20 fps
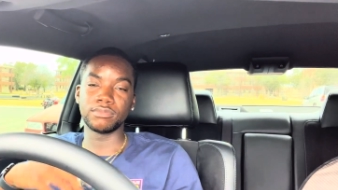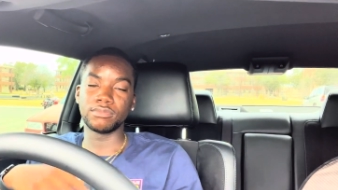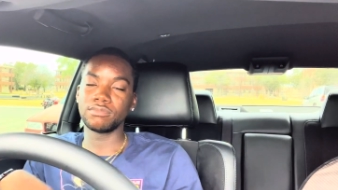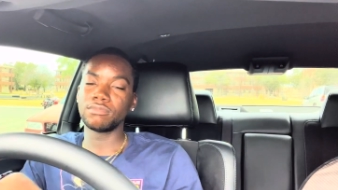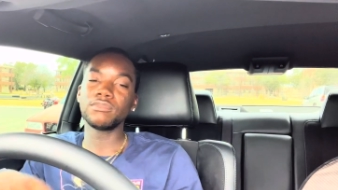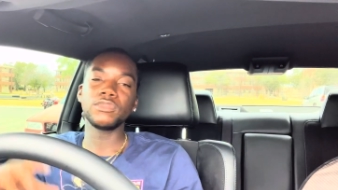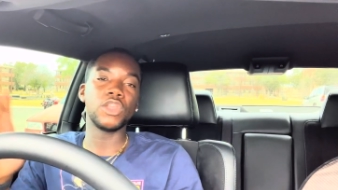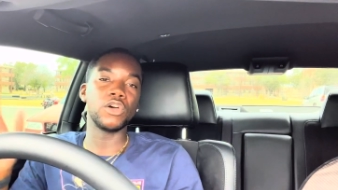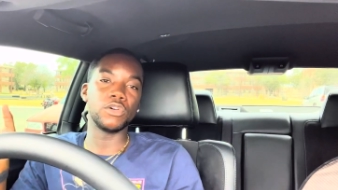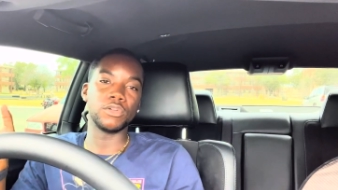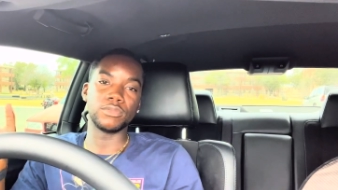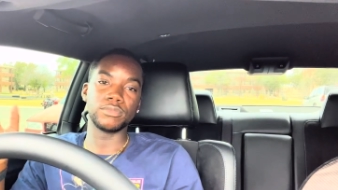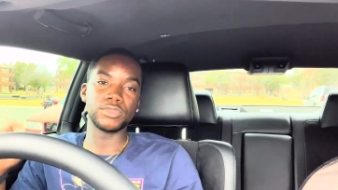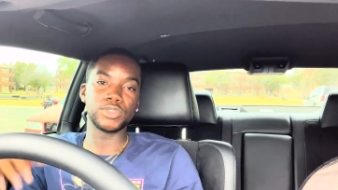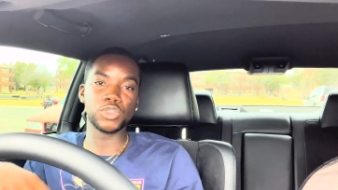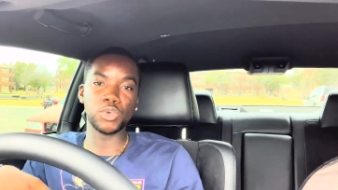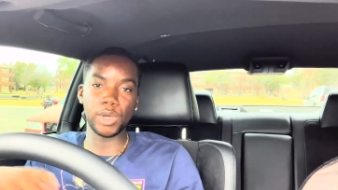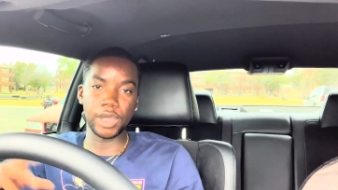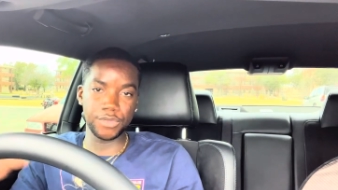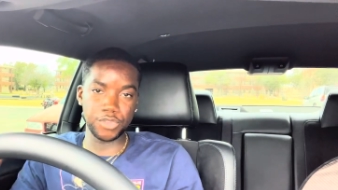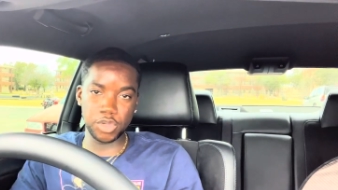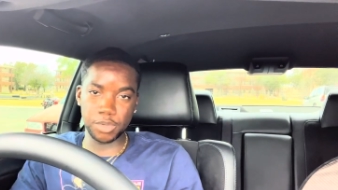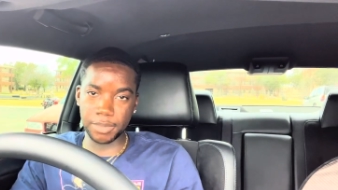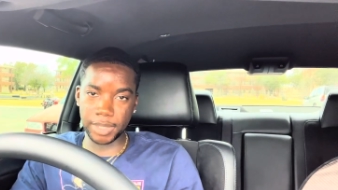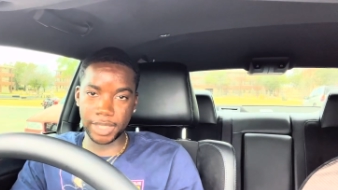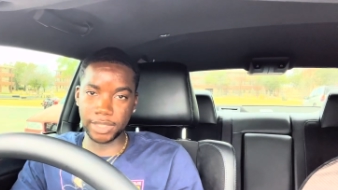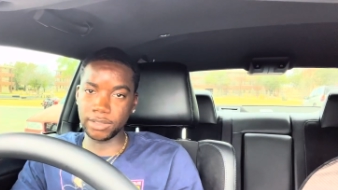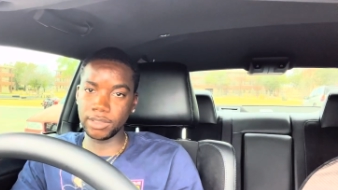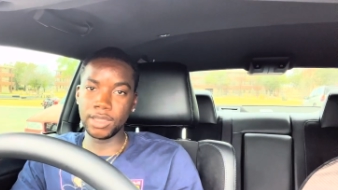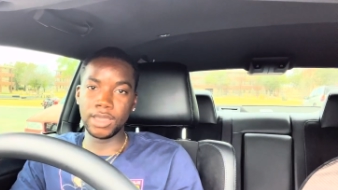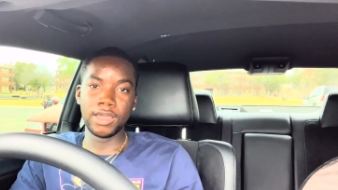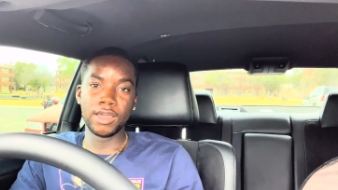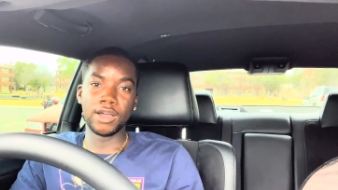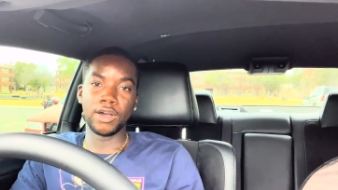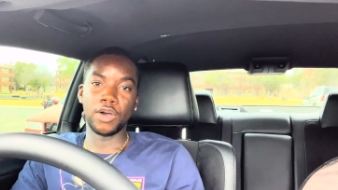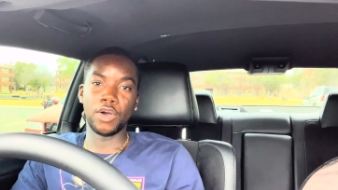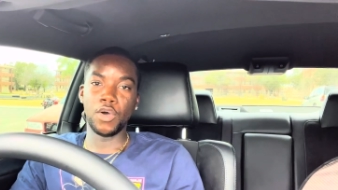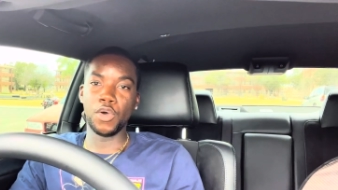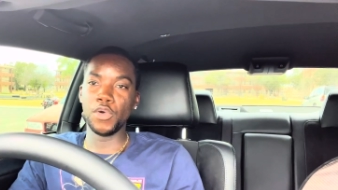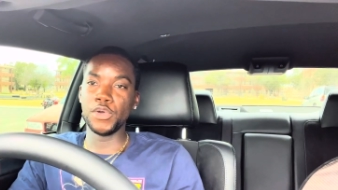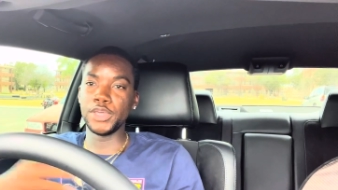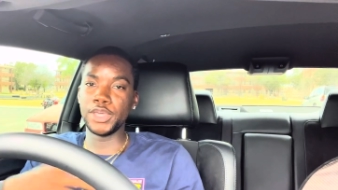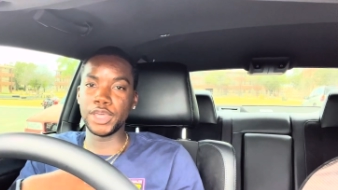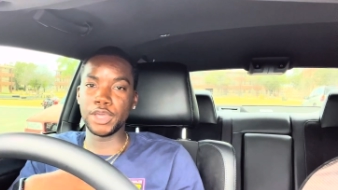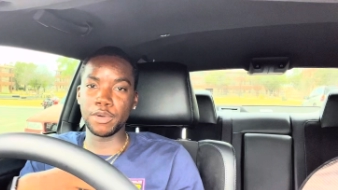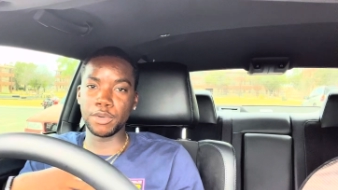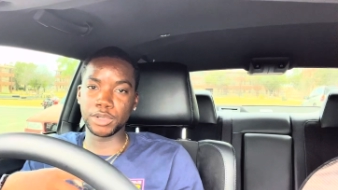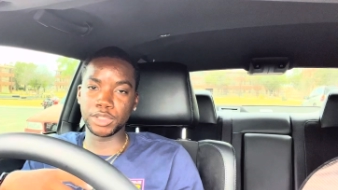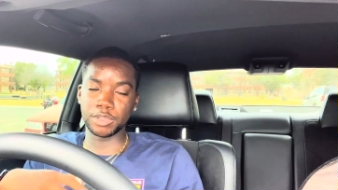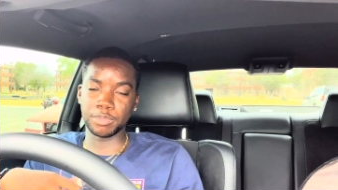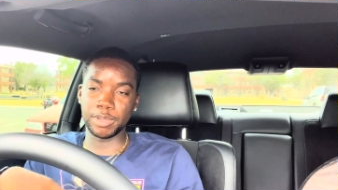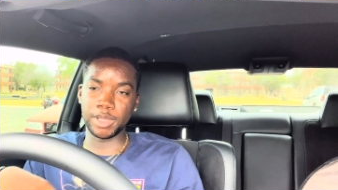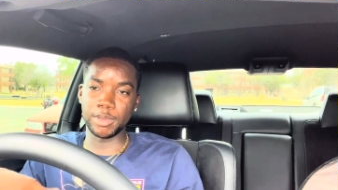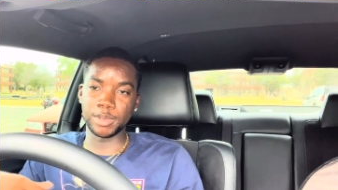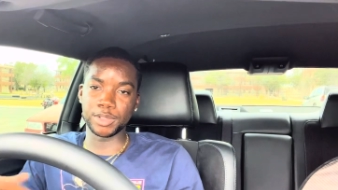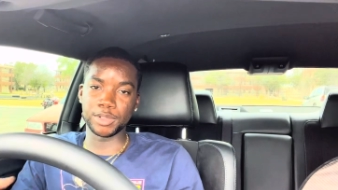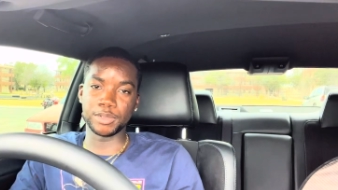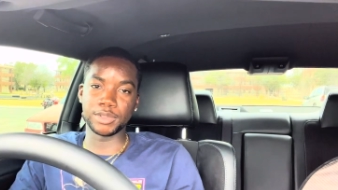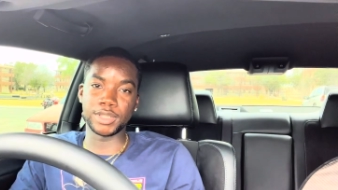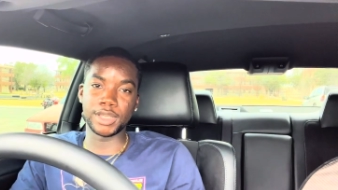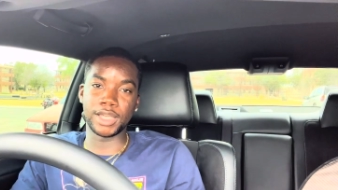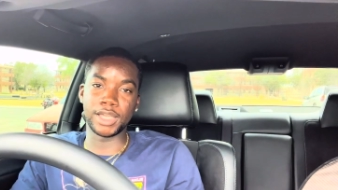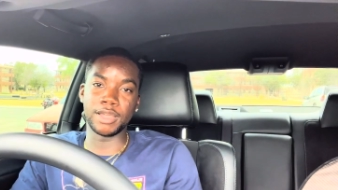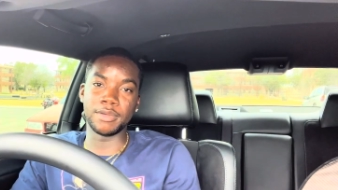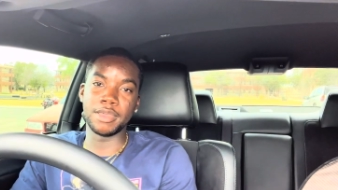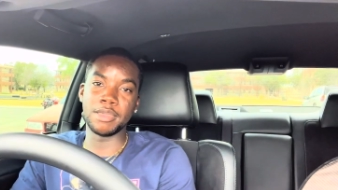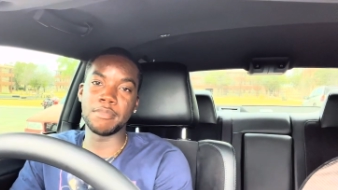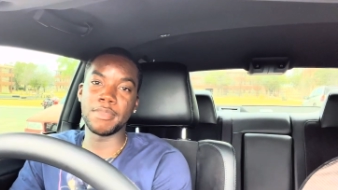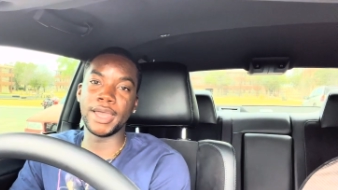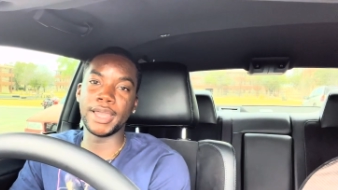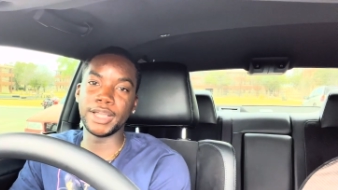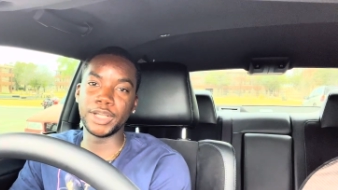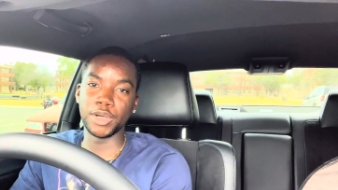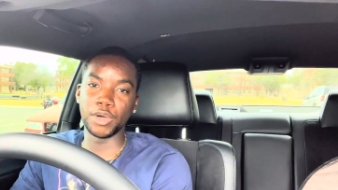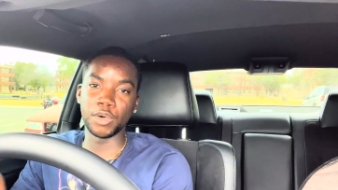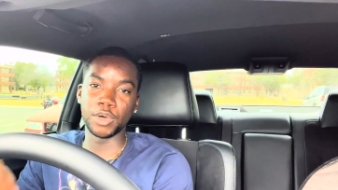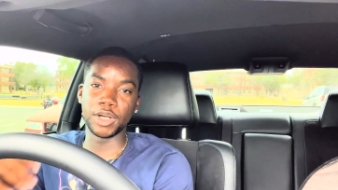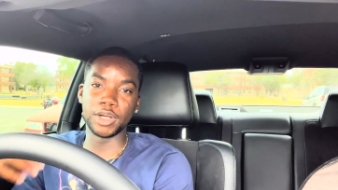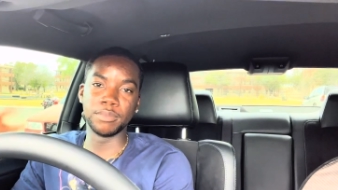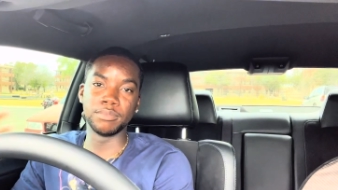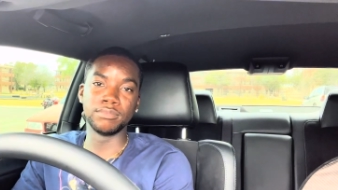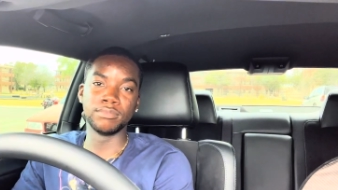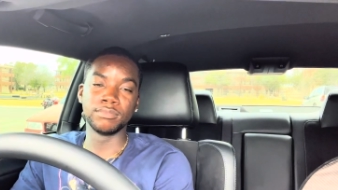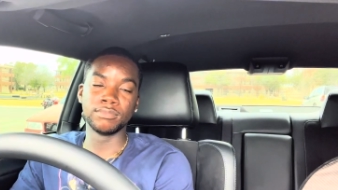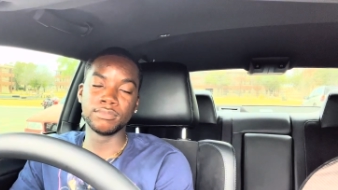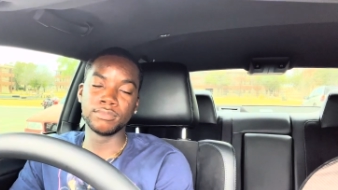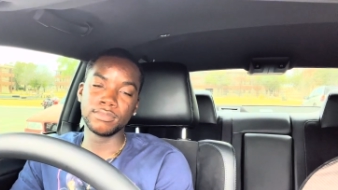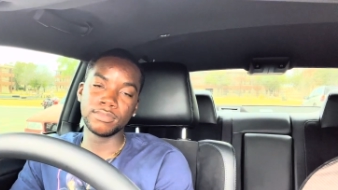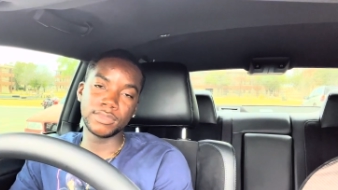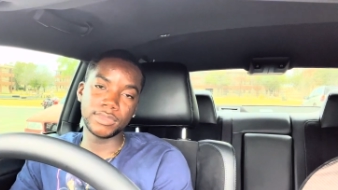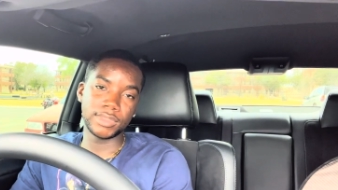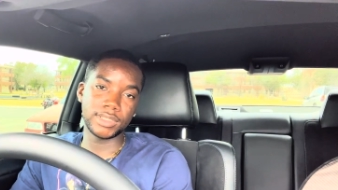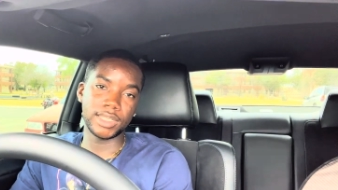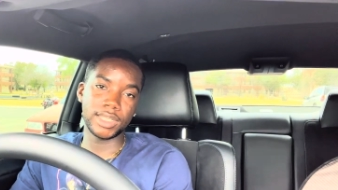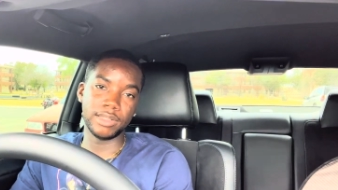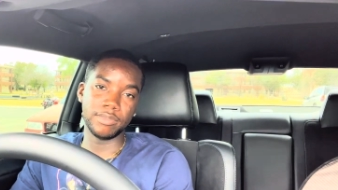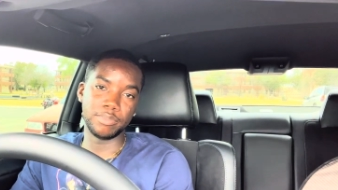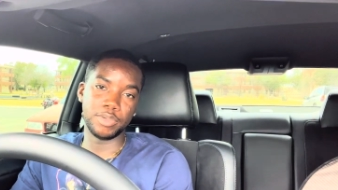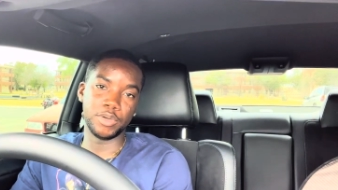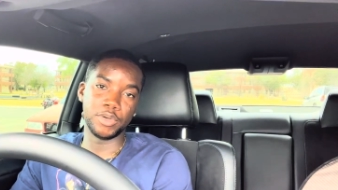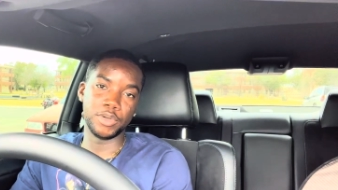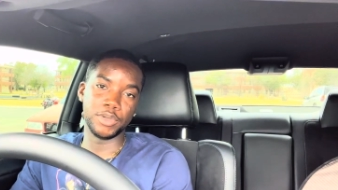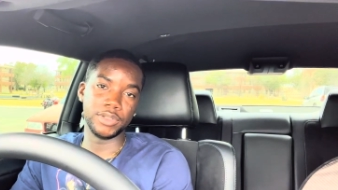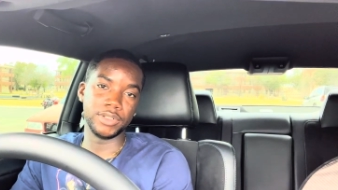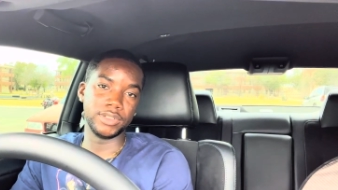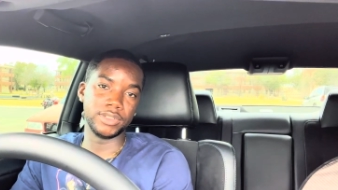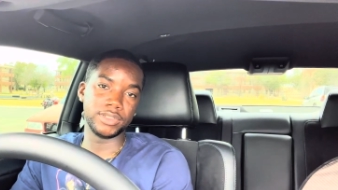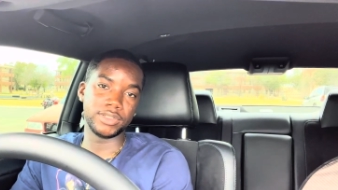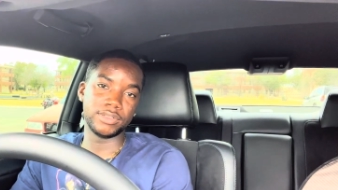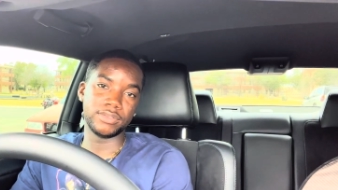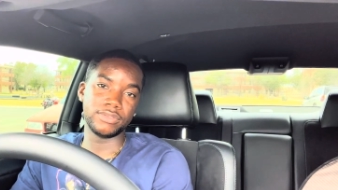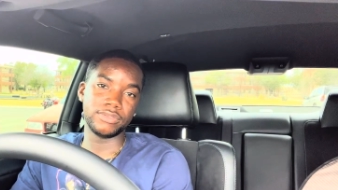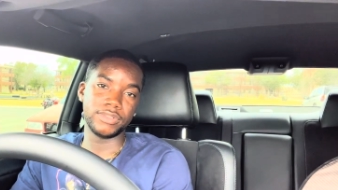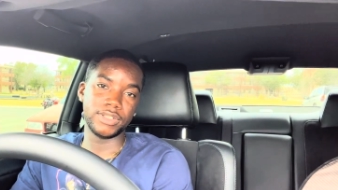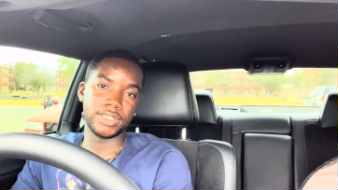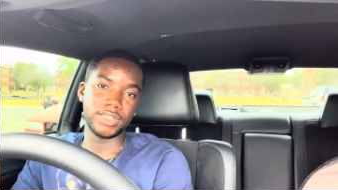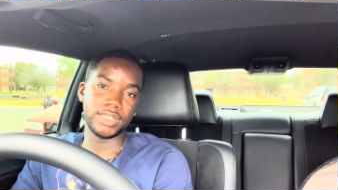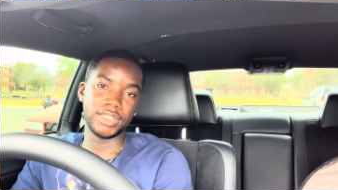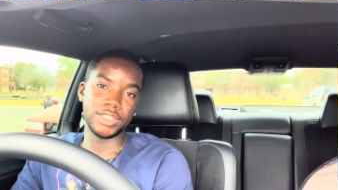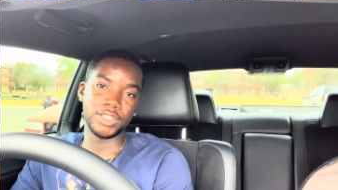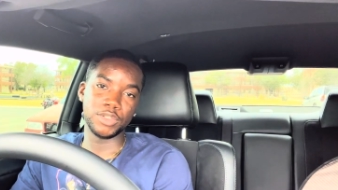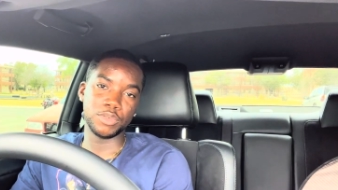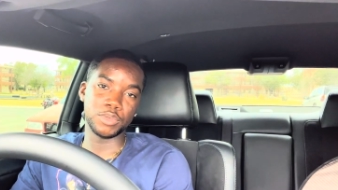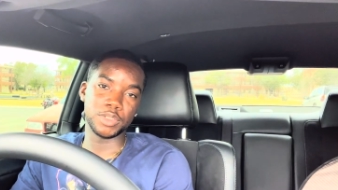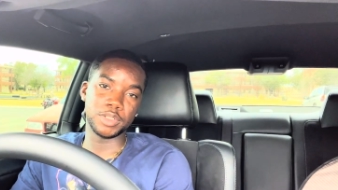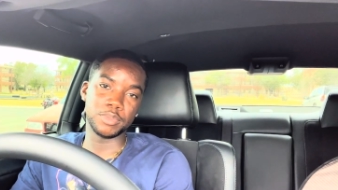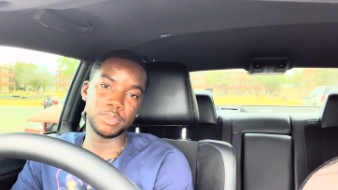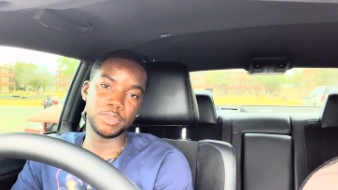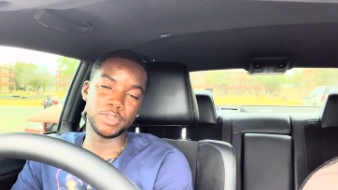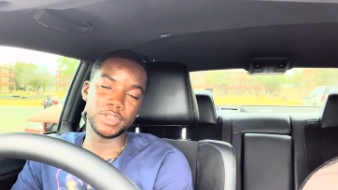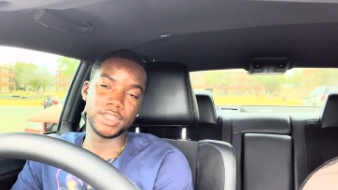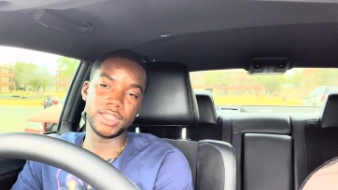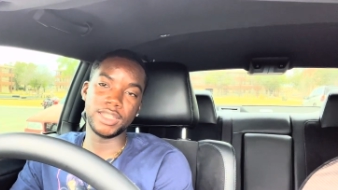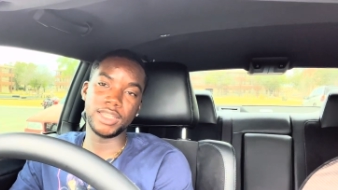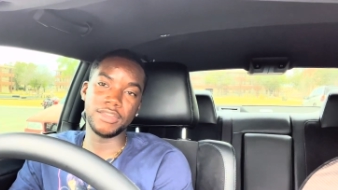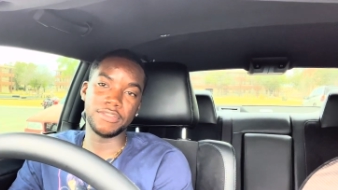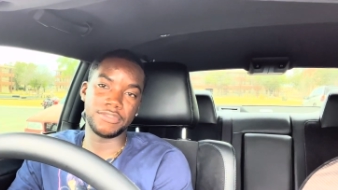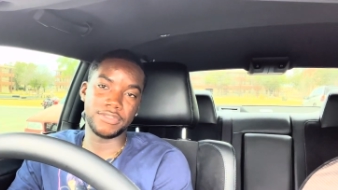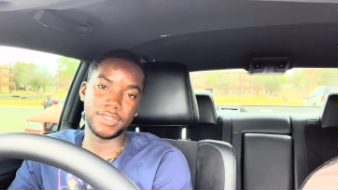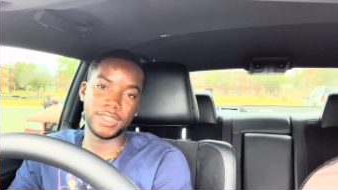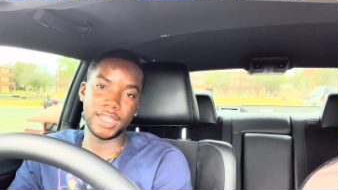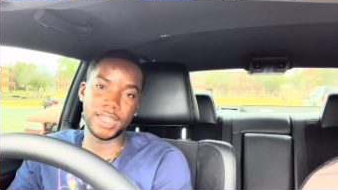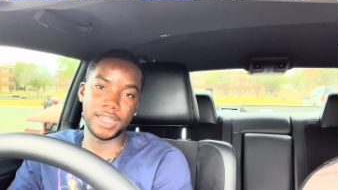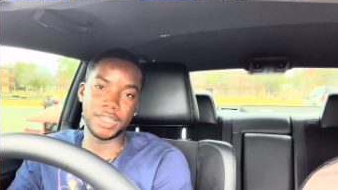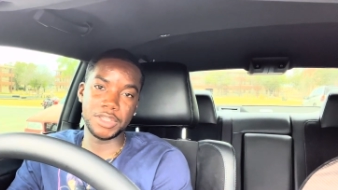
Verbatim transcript: No, 12. You can make a whole year worth of payments on time. It might go up 10 points, 15, 20 points, if that.